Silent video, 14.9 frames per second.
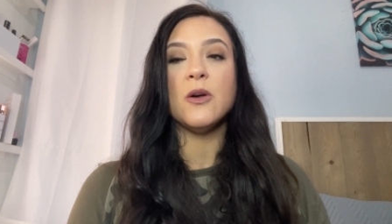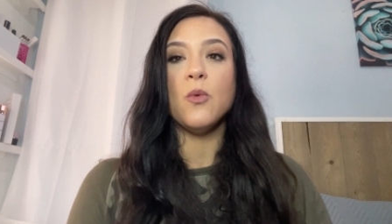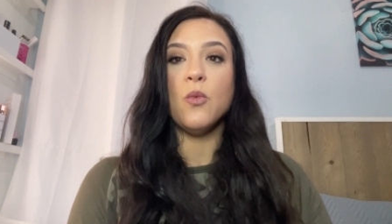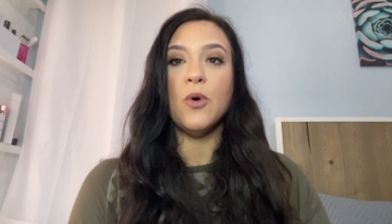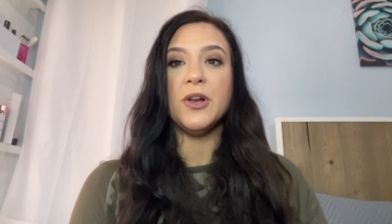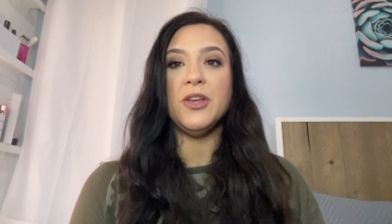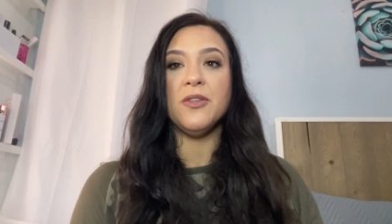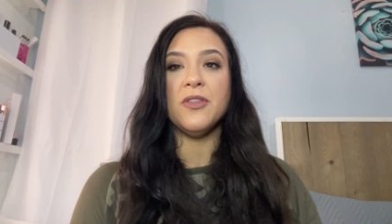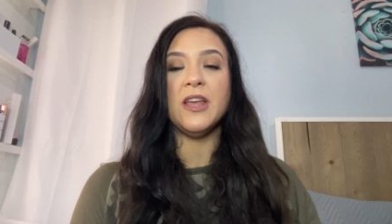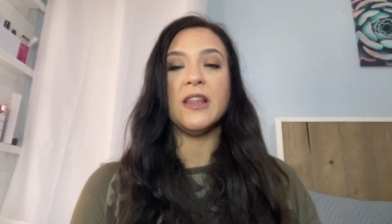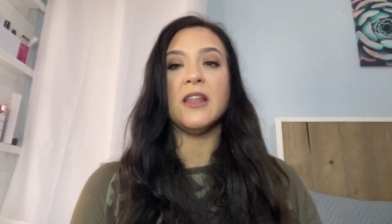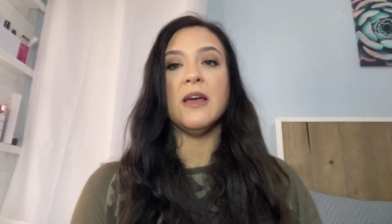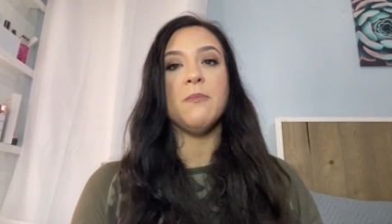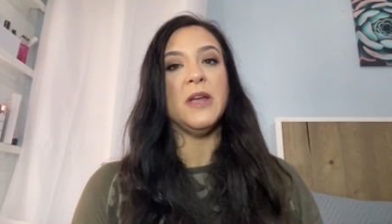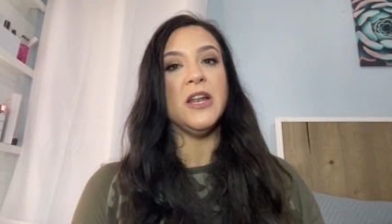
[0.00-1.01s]
What do you think?
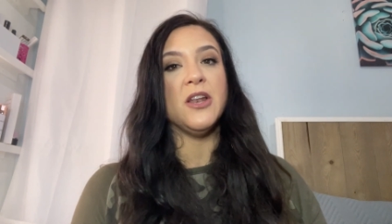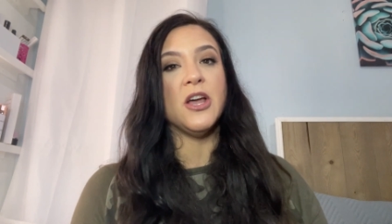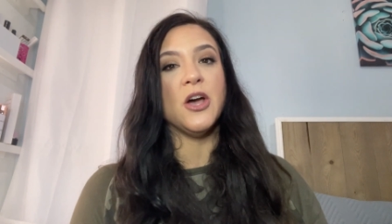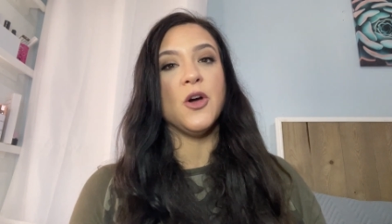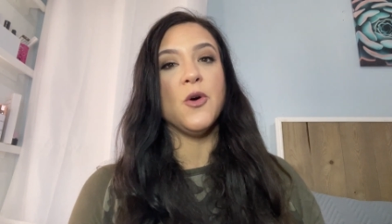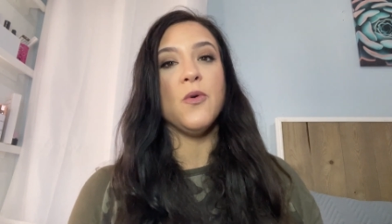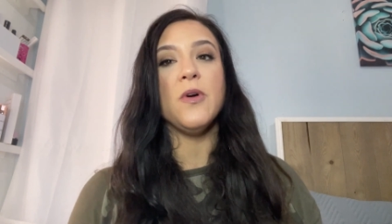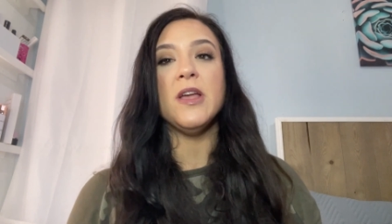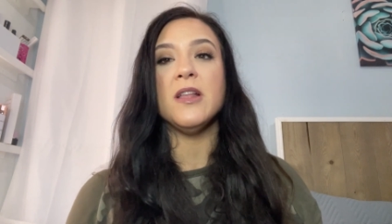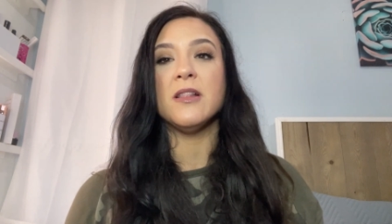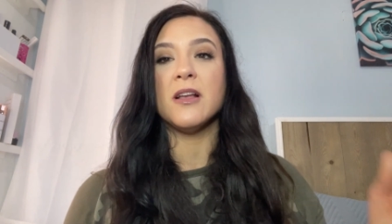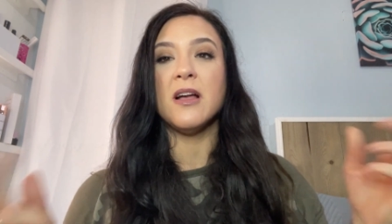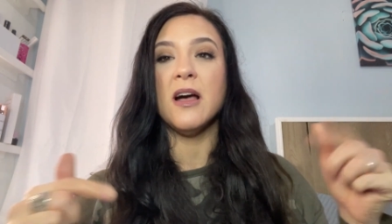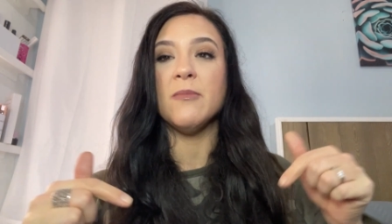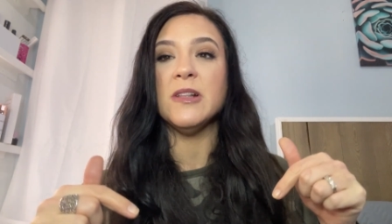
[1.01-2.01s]
Let me know in the
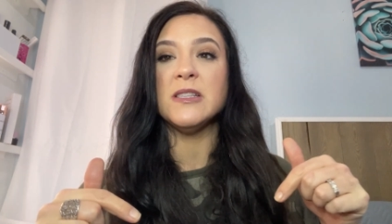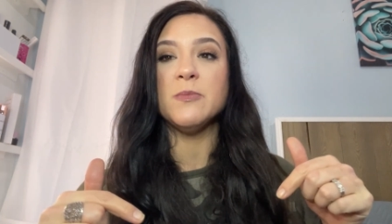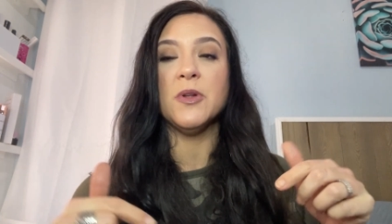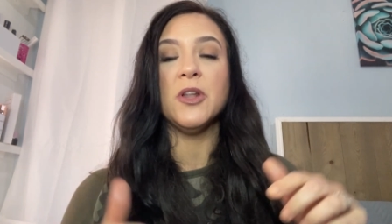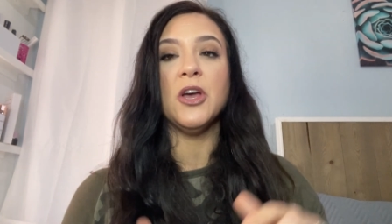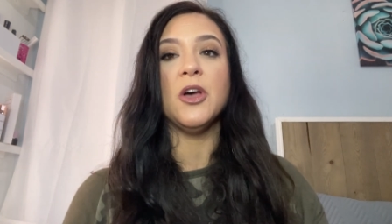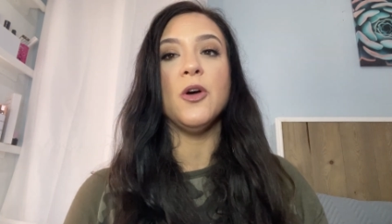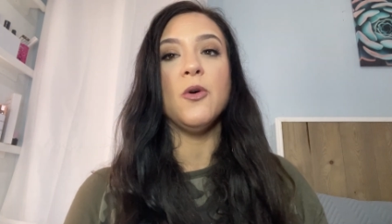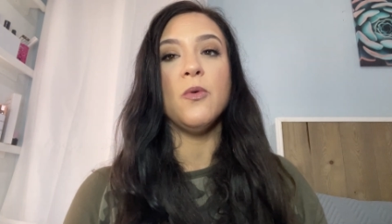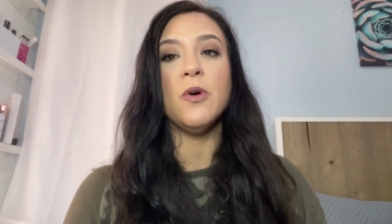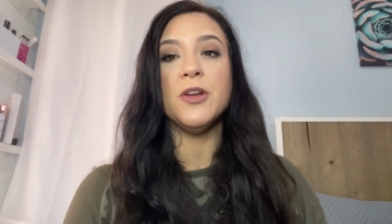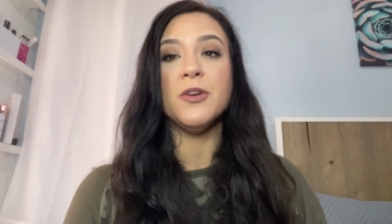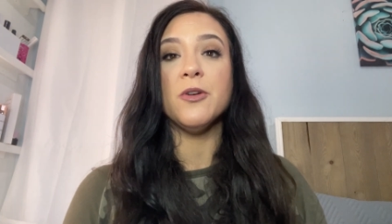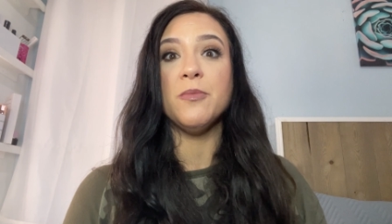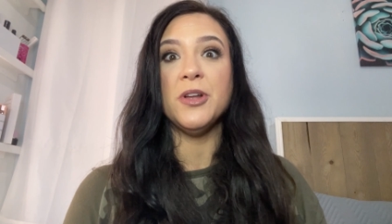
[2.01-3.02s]
comments below what
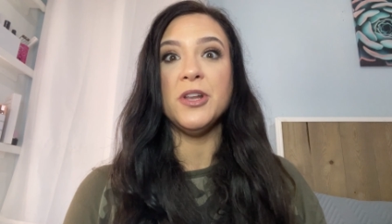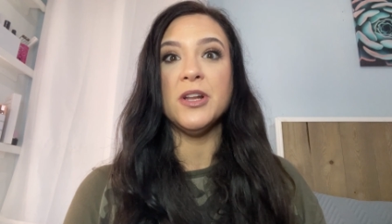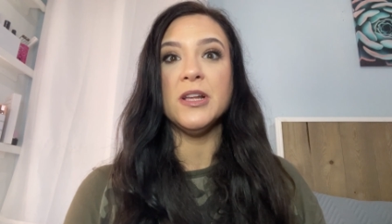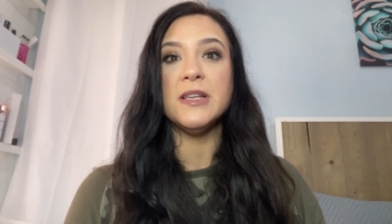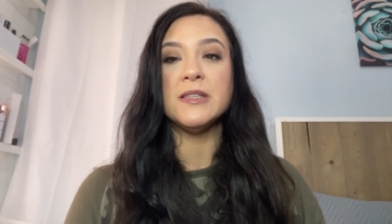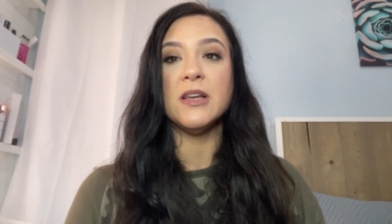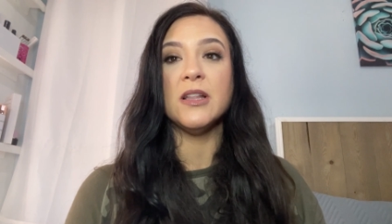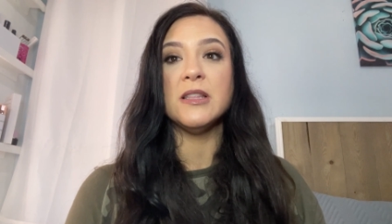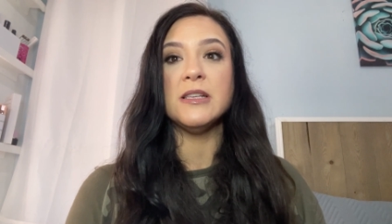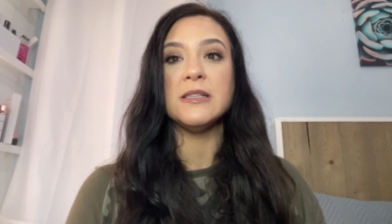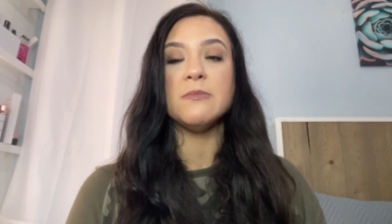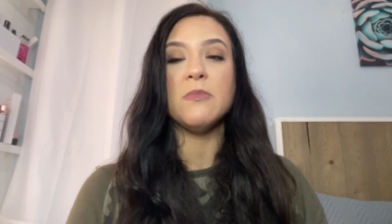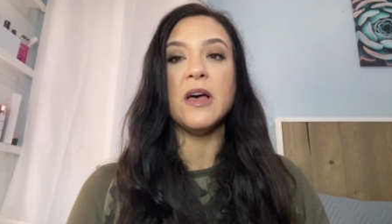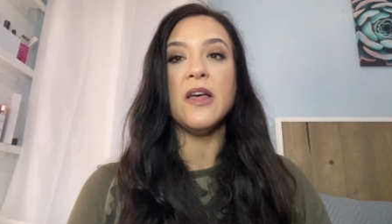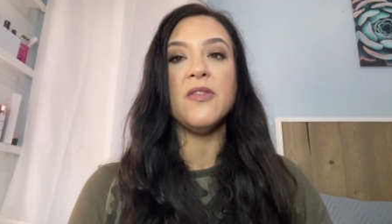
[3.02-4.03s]
your opinion is on this
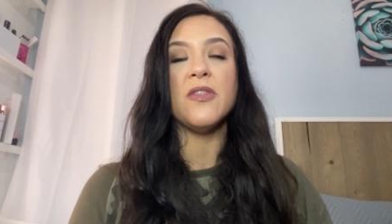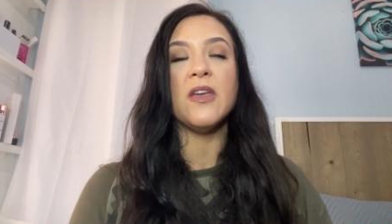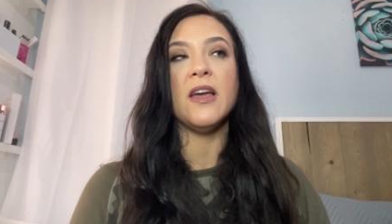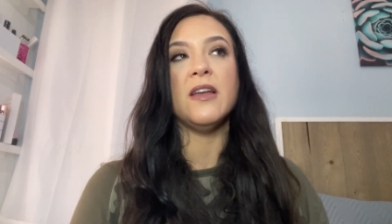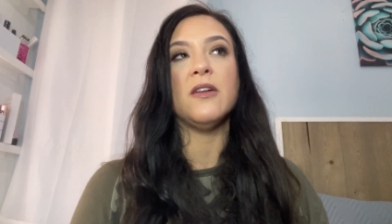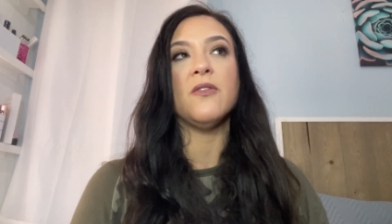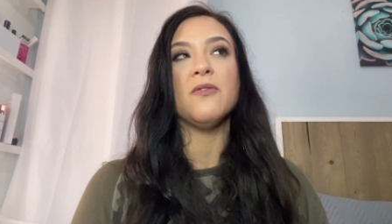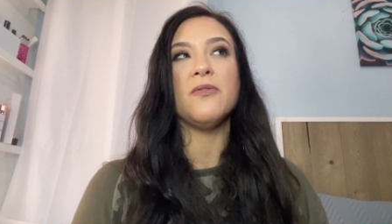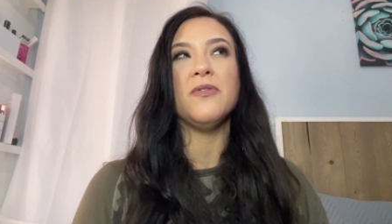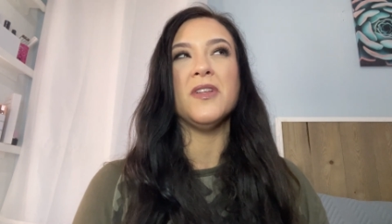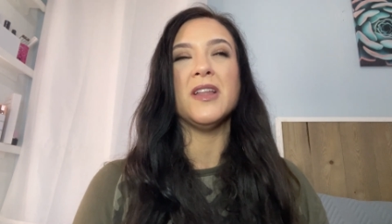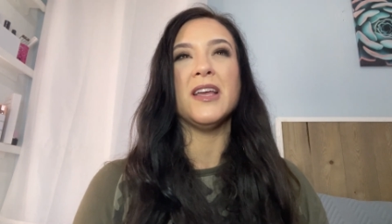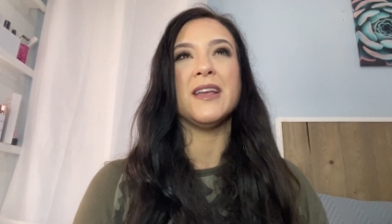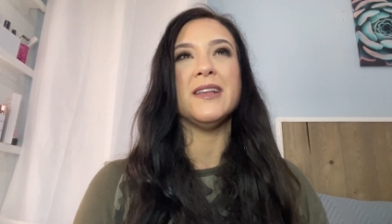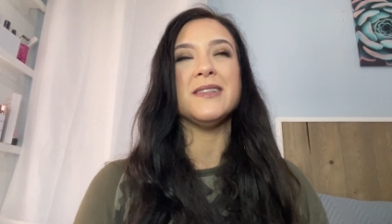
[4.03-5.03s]
month. I don't feel
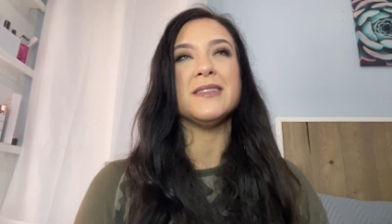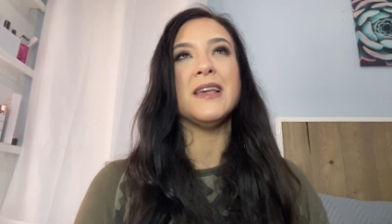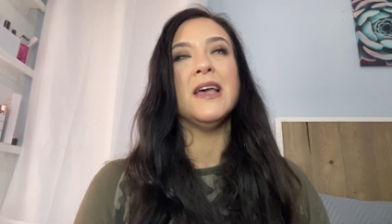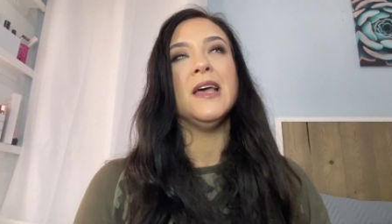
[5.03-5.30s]
like it's